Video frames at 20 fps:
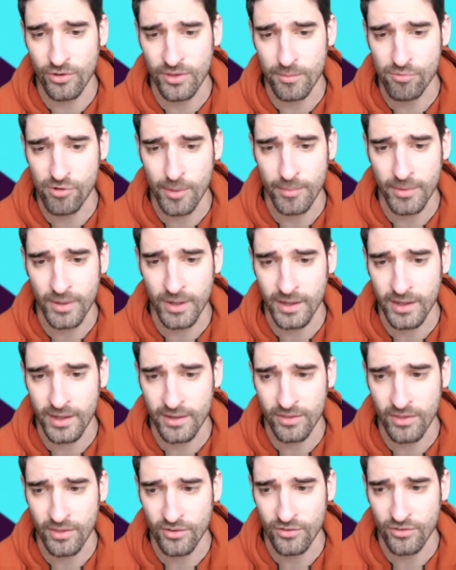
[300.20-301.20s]
in the Premier League
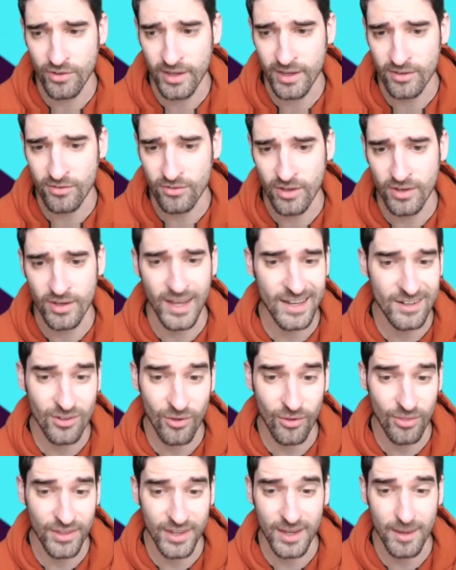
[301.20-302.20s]
this season. I
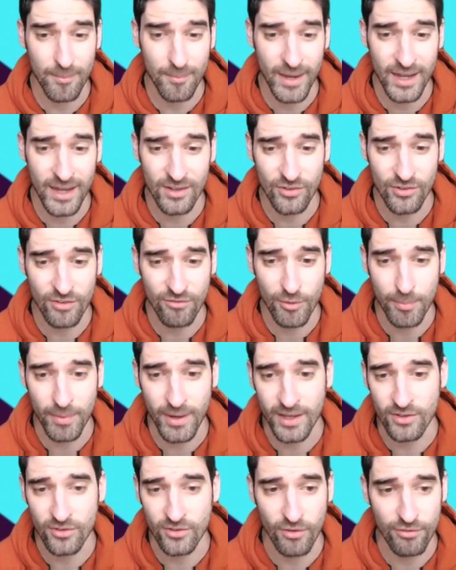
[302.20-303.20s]
don't think it matters if he
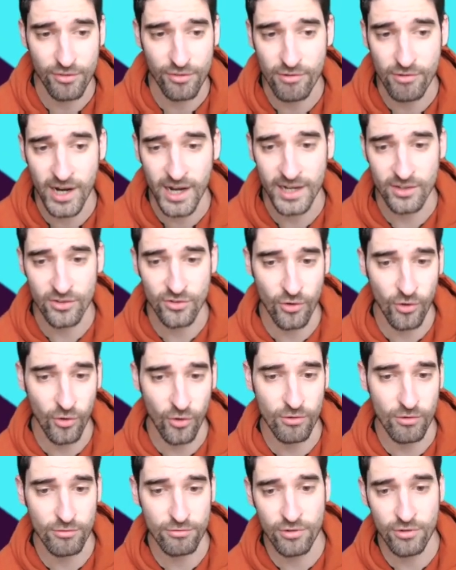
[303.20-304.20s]
plays off the right
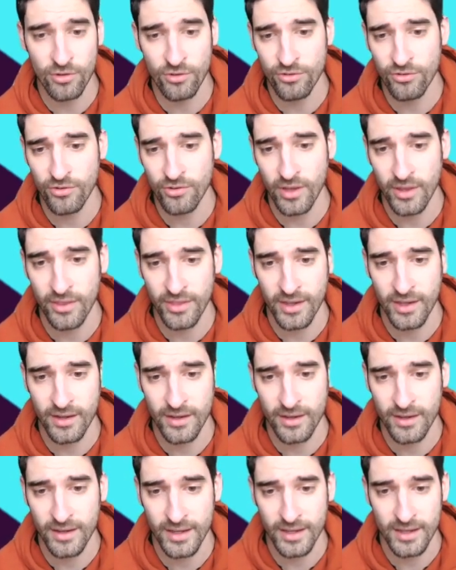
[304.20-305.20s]
or up front. I
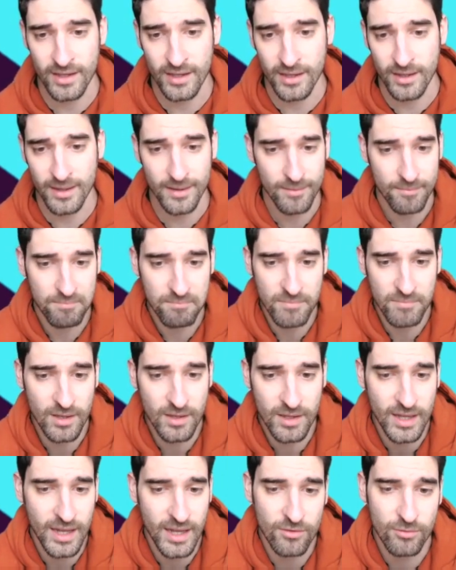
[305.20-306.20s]
think he
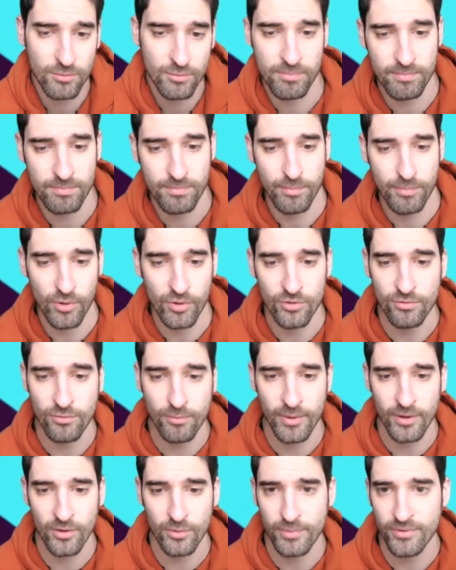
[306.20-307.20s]
gets points from
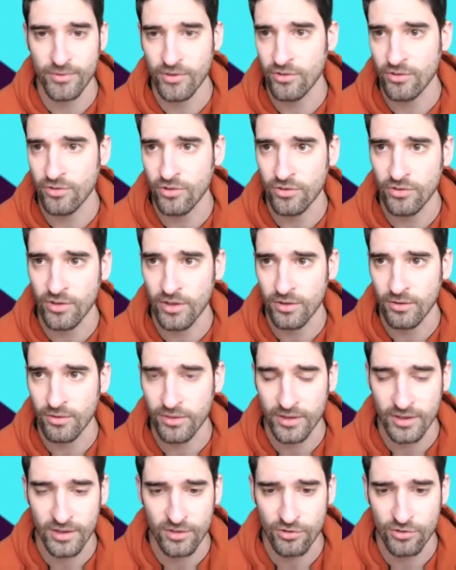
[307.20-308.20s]
both positions. I don't
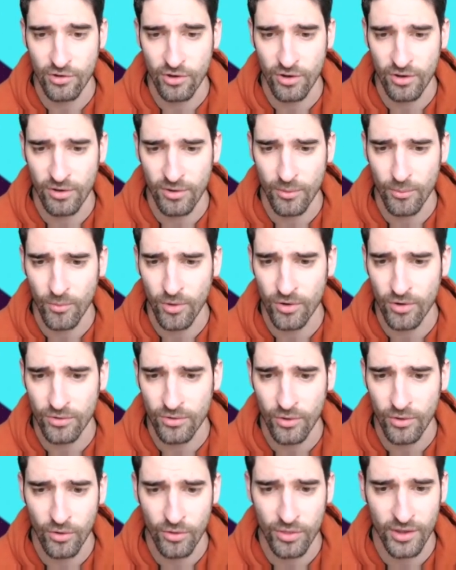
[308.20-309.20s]
think he's stronger in one
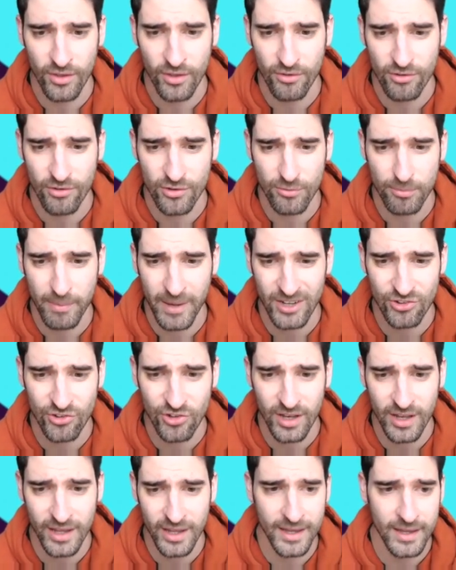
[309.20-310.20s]
or the other,
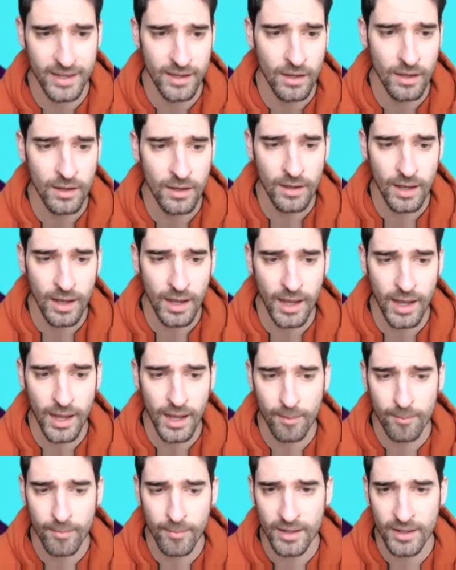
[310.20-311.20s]
especially.
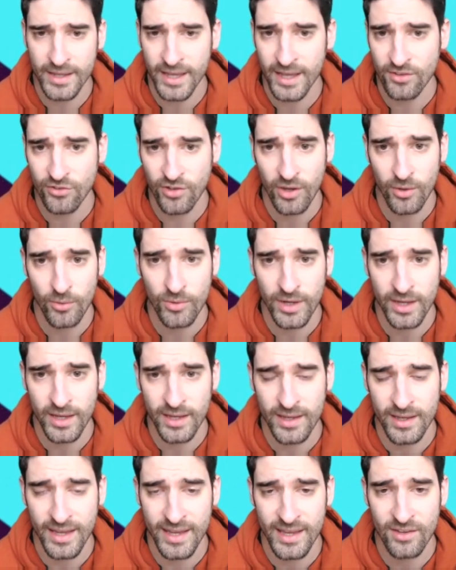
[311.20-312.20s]
And yeah,
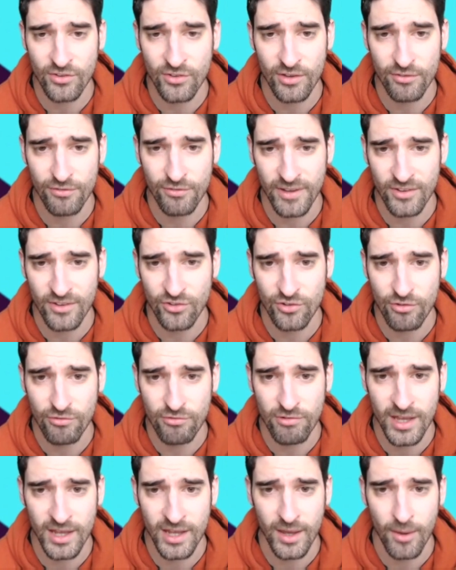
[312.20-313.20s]
Tony, easiest fixture
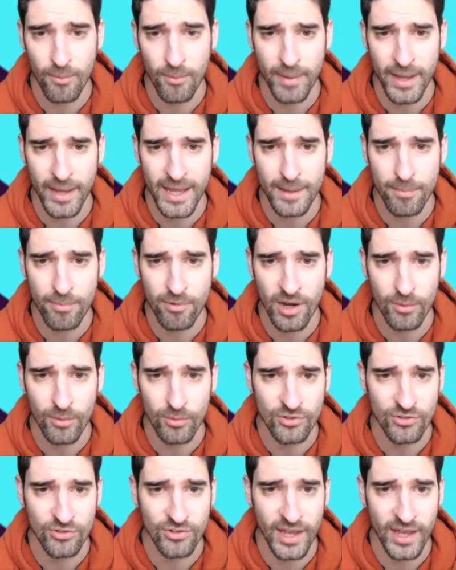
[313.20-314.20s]
really on paper, I
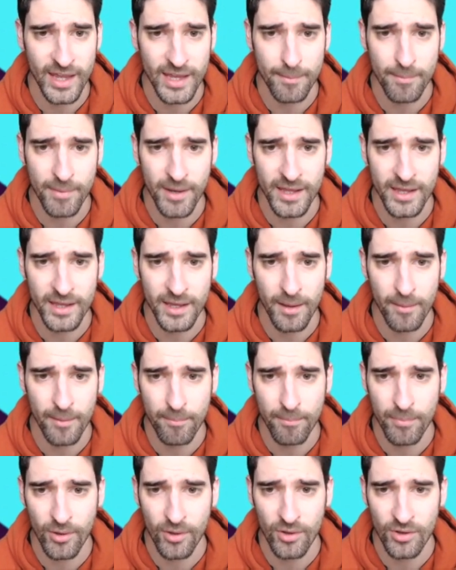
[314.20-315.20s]
would say, playing a
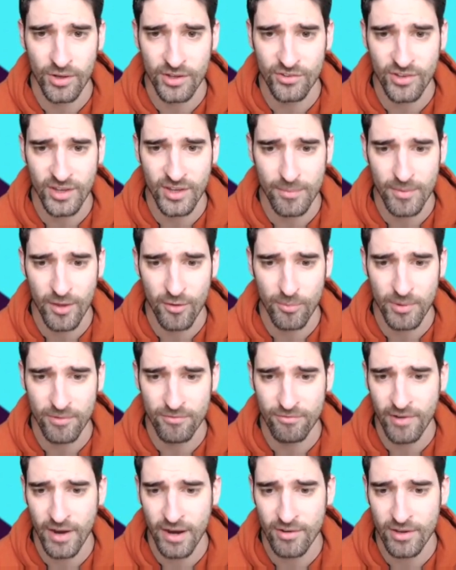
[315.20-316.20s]
Burnley team that have been
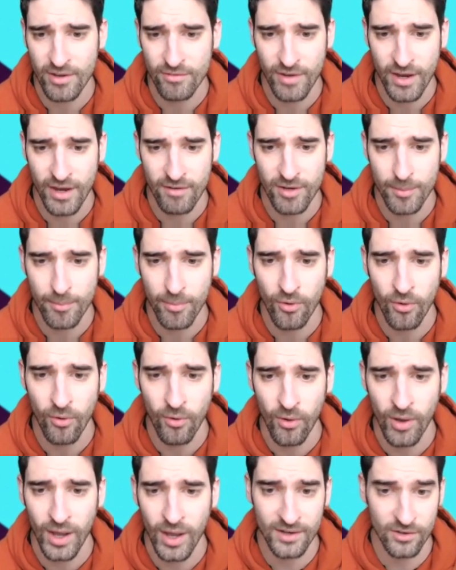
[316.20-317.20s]
very, very
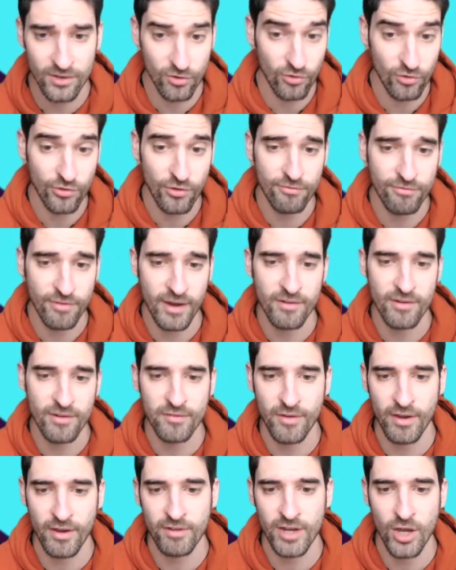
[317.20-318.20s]
poor and also very,
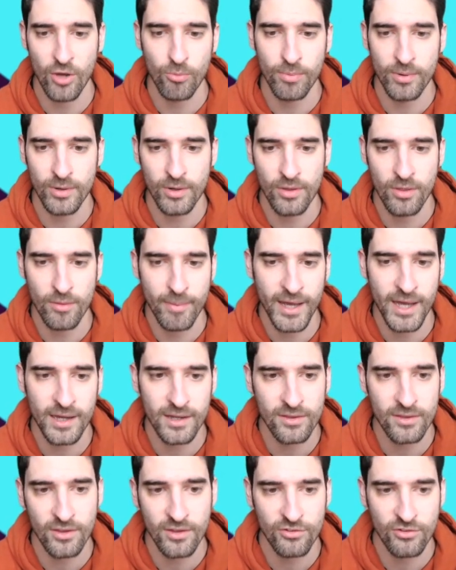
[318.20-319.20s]
very open at the back
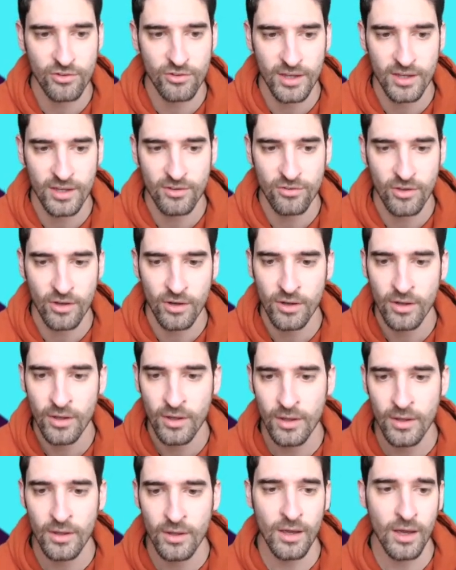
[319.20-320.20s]
this season.
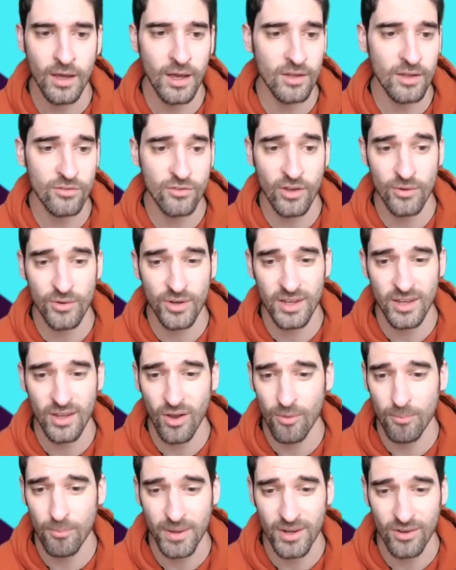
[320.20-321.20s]
Tony
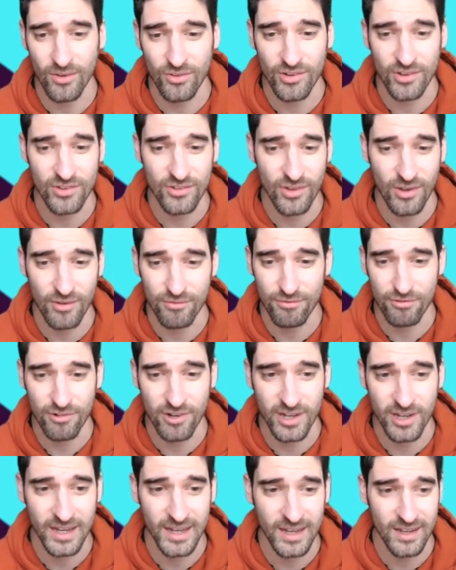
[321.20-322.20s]
on penalties, on free
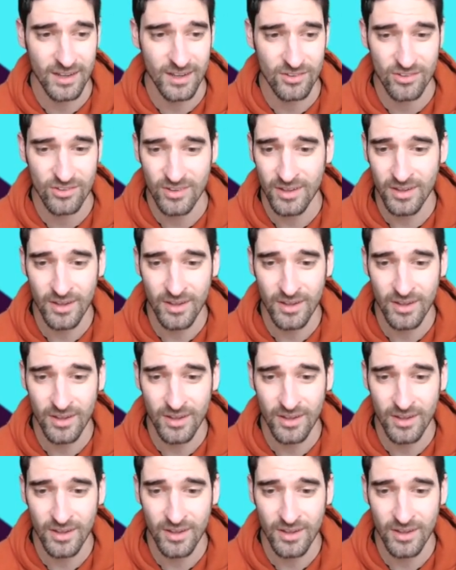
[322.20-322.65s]
kicks,